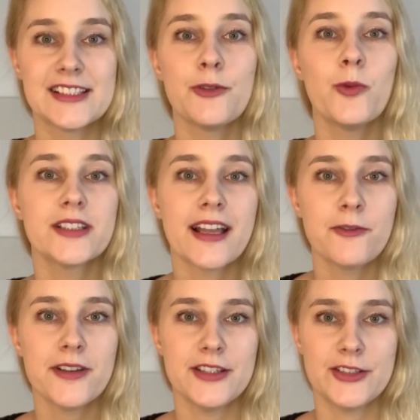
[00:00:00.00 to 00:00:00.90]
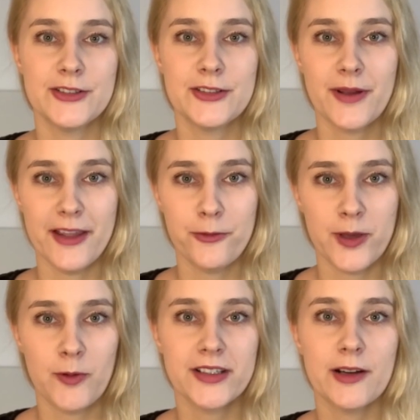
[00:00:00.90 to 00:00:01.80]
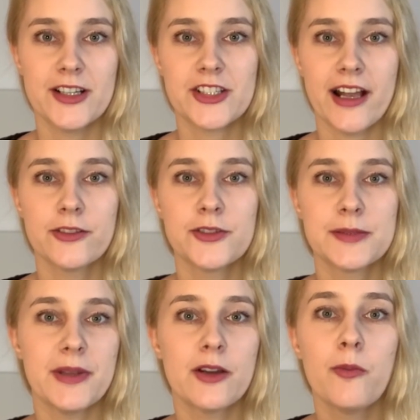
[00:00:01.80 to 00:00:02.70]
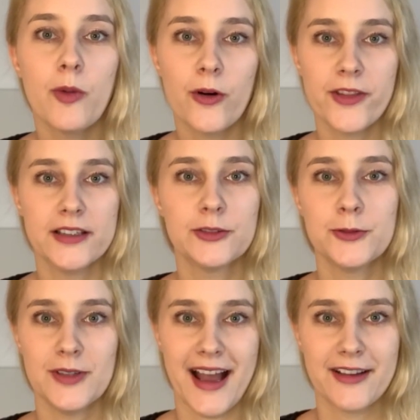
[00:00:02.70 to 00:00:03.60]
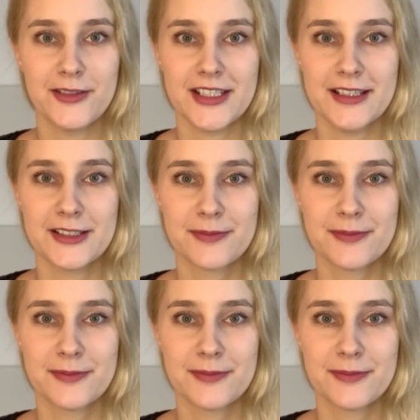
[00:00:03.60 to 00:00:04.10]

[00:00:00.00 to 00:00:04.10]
so what can we do if we want our child to speak more than 2 languages?